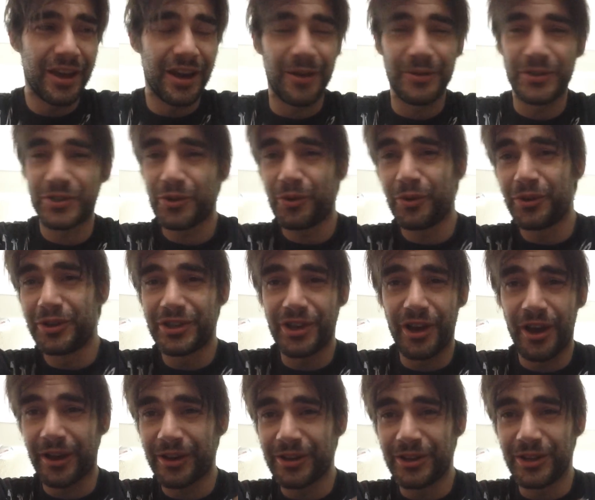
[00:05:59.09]
And I was told to
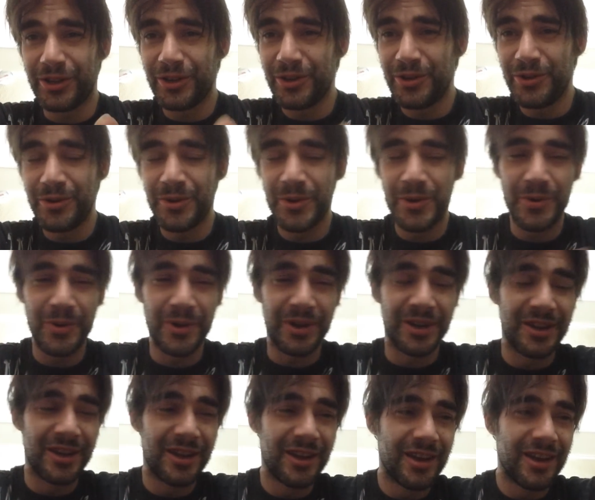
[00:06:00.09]
talk to you, and